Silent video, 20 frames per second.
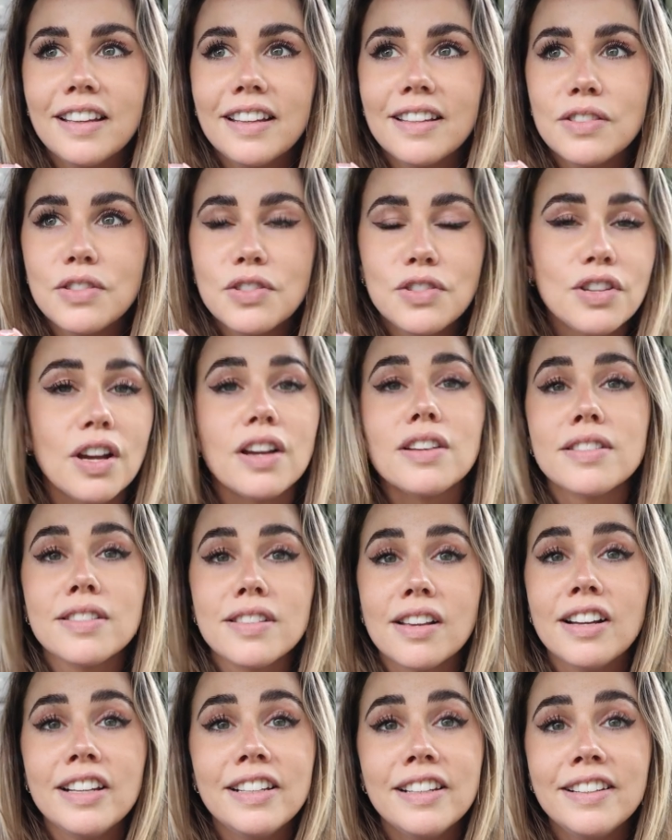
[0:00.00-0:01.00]
it's just
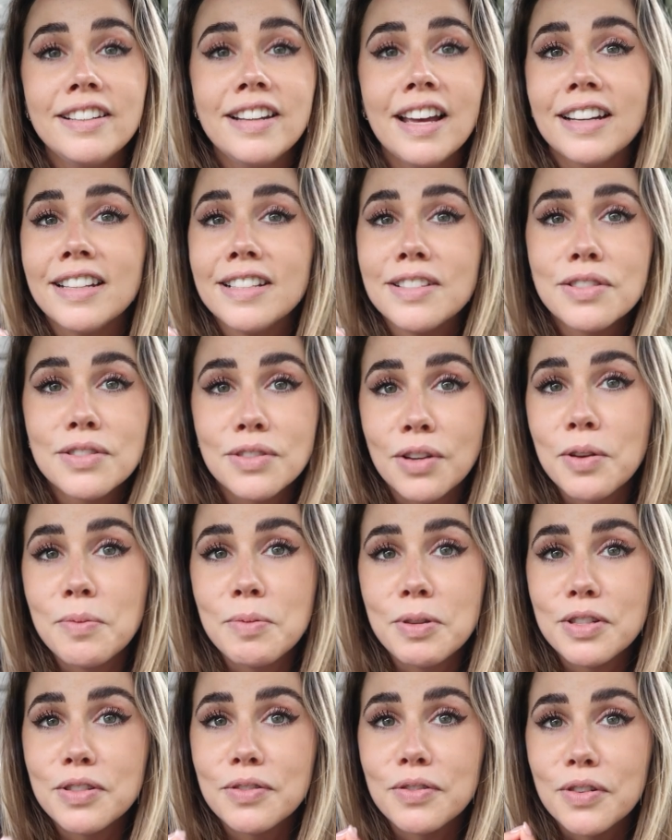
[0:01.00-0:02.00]
silent and it's so
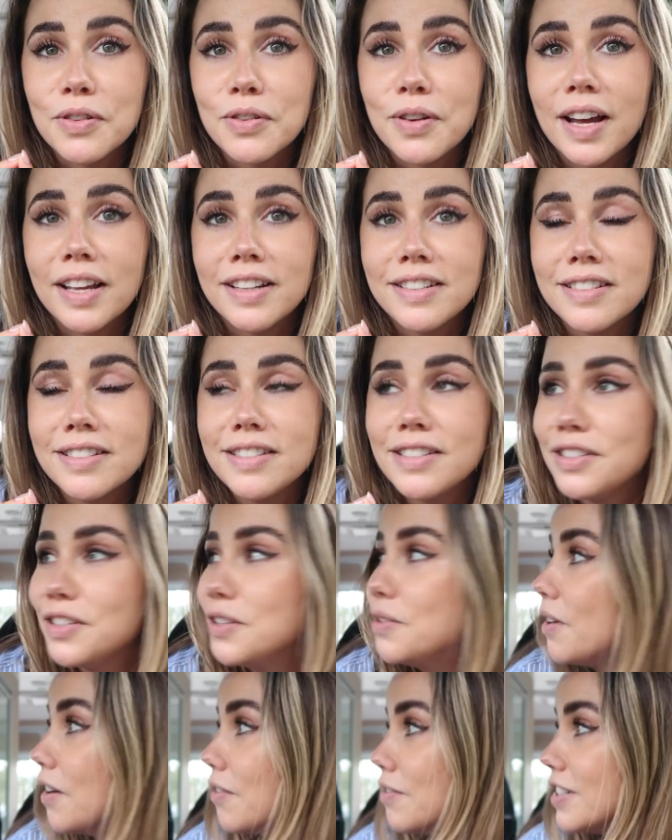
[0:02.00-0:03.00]
beautiful, and
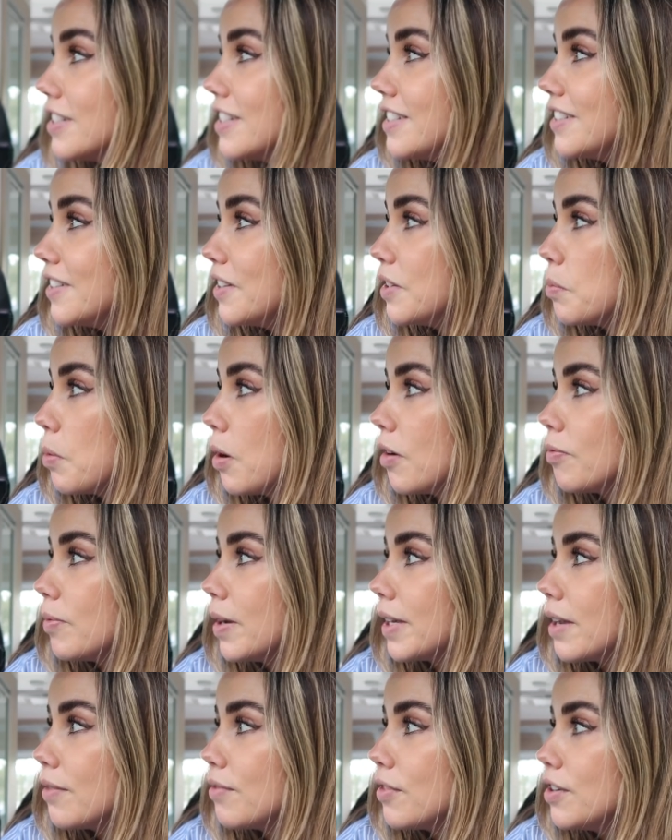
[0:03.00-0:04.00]
you loved it, didn't you? Apart from
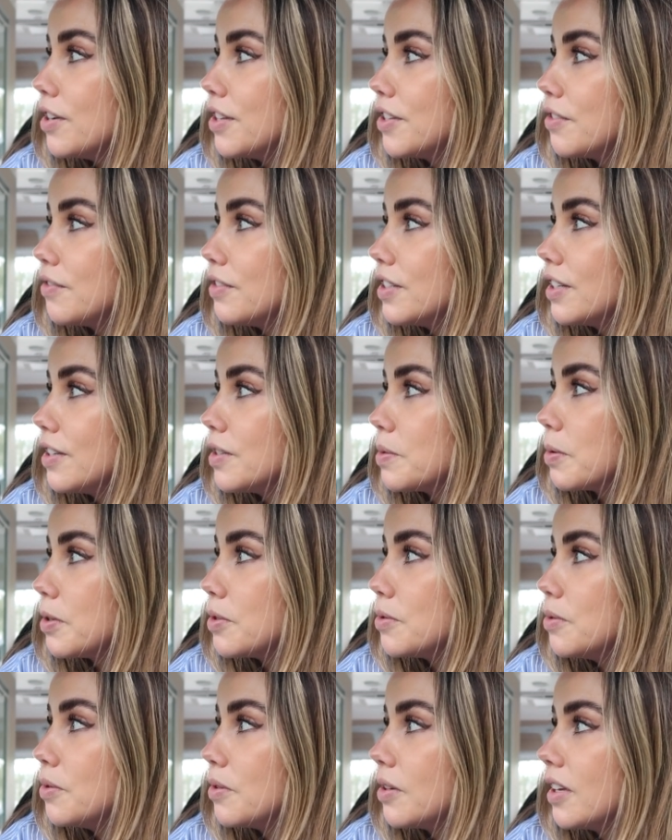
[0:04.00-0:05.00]
I kept ruining your videos by
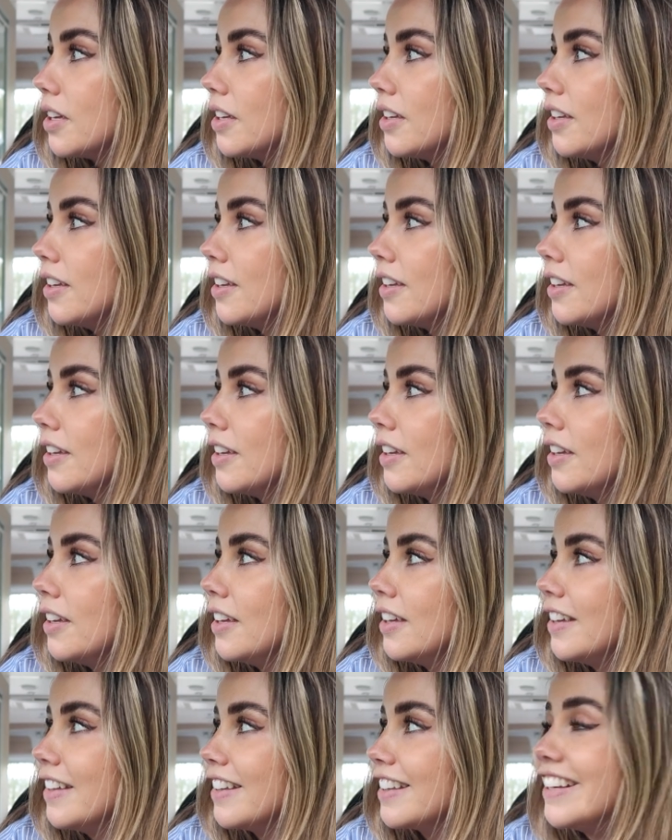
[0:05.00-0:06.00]
talking. Yes.
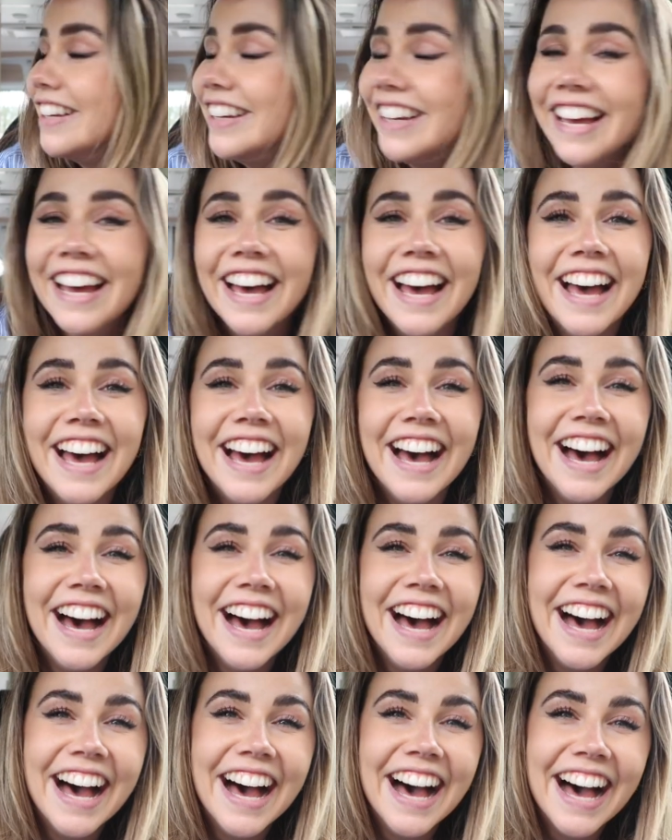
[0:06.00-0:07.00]

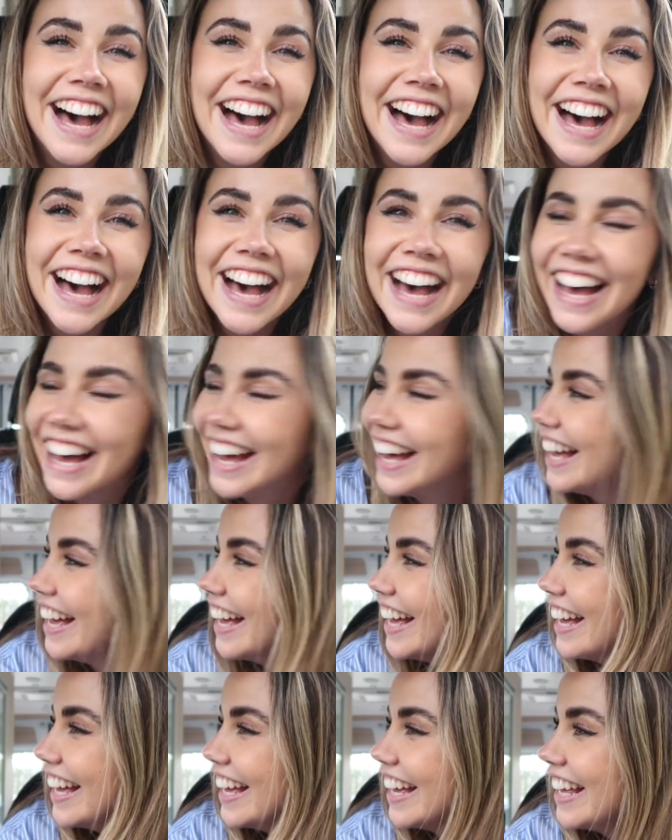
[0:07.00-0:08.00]
Did you want to see
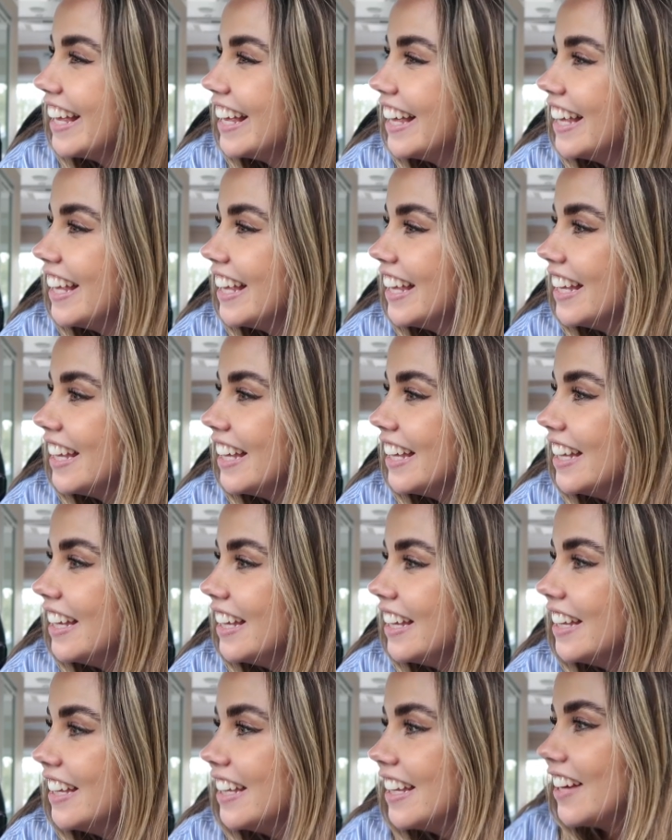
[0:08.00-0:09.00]
the map?
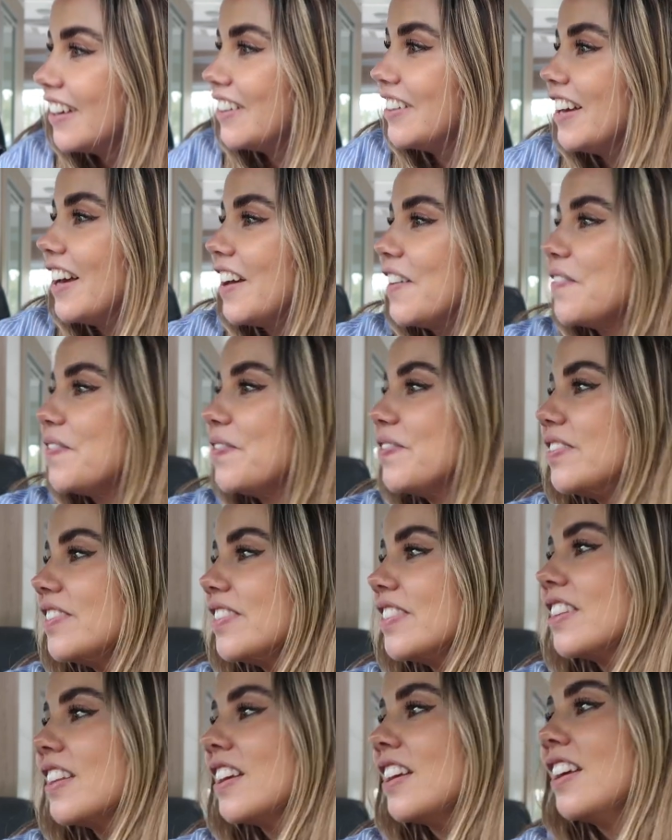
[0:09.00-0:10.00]
Oh yeah.
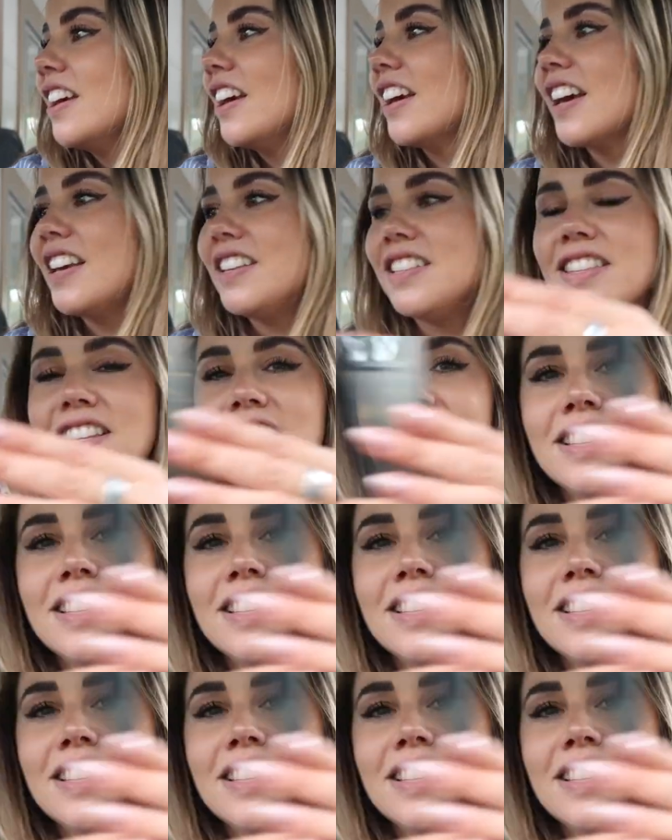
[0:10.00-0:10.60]
Okay, so